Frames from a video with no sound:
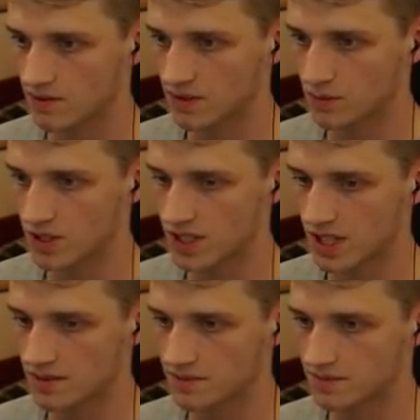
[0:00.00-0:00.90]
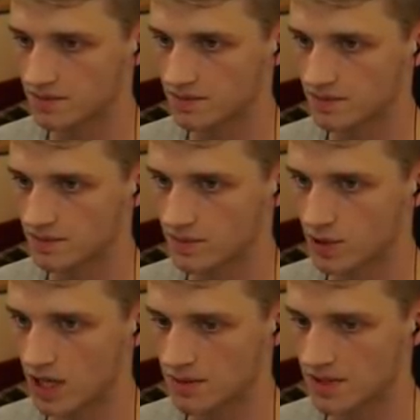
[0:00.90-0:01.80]
We can pitch that.
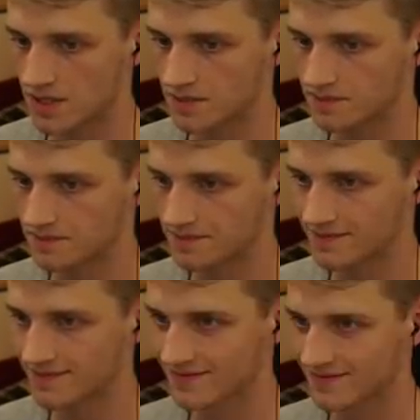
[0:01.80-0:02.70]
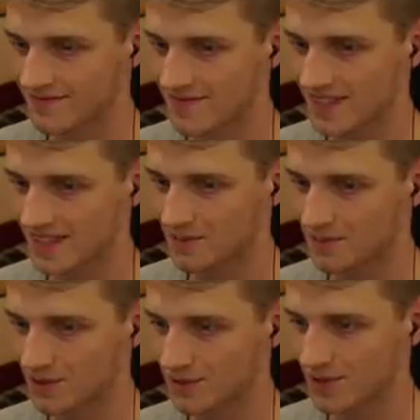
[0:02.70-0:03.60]
Perhaps.
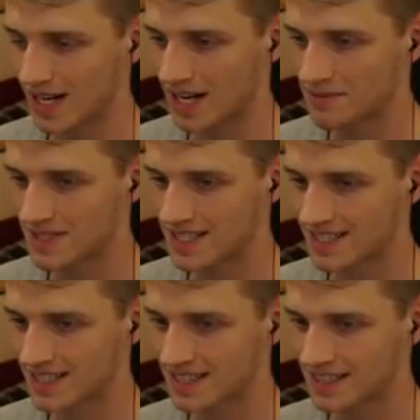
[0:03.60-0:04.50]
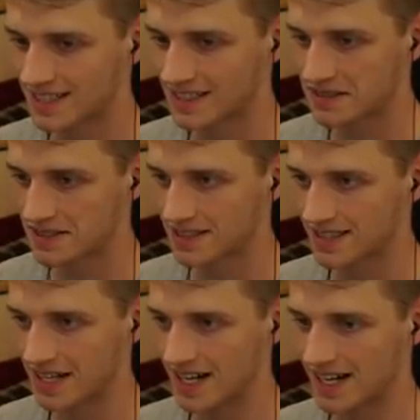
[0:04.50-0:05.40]
Per perhaps.
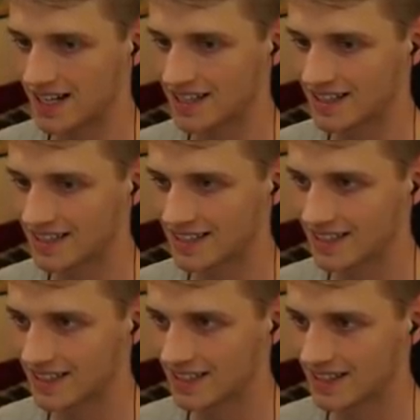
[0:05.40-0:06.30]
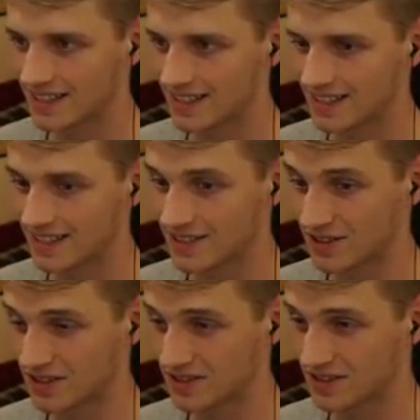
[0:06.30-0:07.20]
Uh,
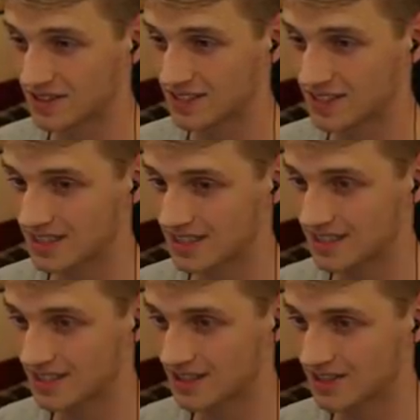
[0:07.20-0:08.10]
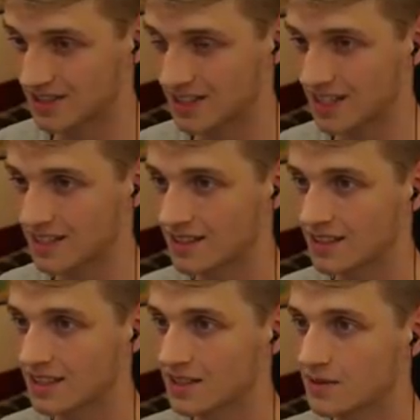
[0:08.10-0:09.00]
sort of. No? Okay.
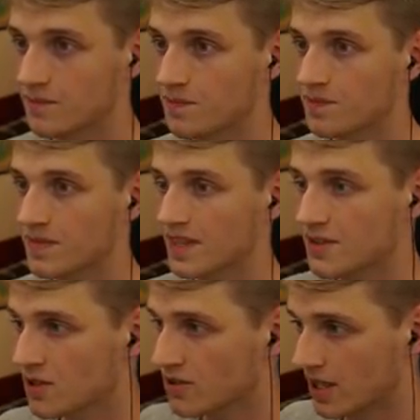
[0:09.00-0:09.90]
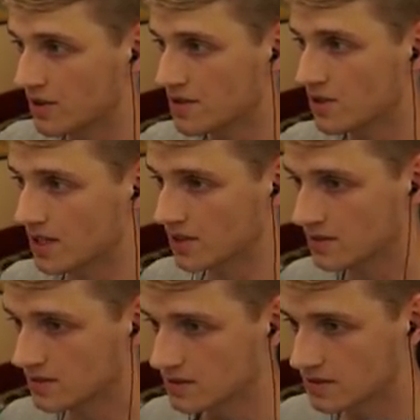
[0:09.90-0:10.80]
They're slowing down, they're slowing down.